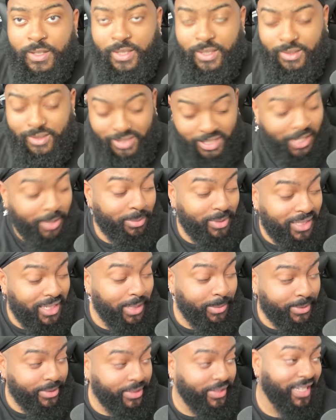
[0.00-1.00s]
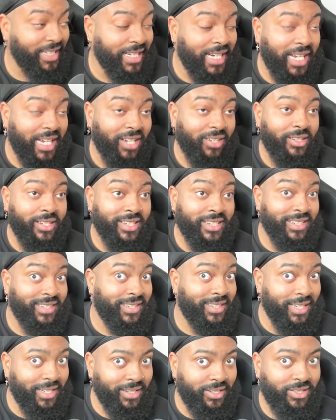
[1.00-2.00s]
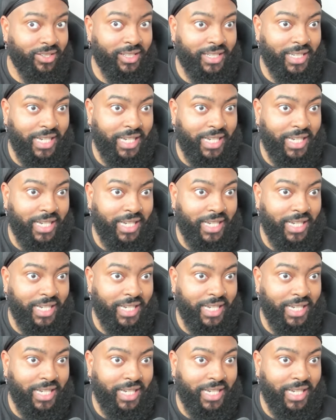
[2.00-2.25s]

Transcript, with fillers: W W E now essentially